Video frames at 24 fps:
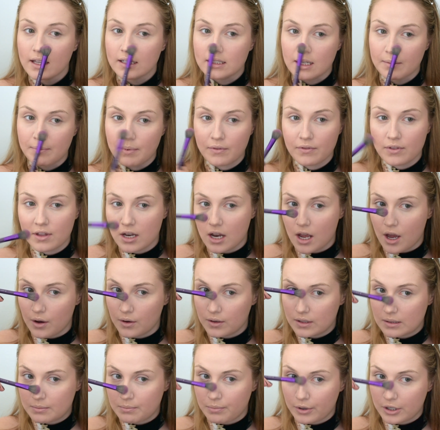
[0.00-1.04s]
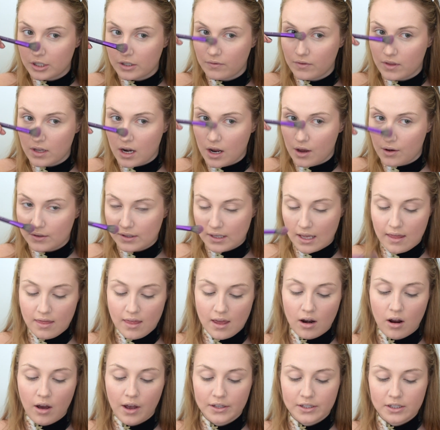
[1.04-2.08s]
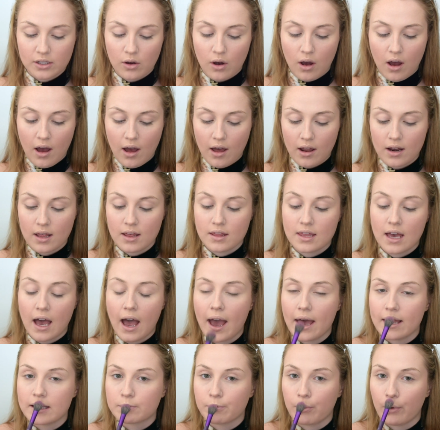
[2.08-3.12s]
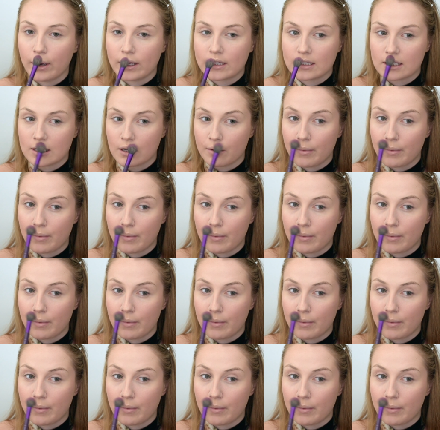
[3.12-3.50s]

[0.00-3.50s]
tip of the nose, bridge of the nose, and then also on the highest points,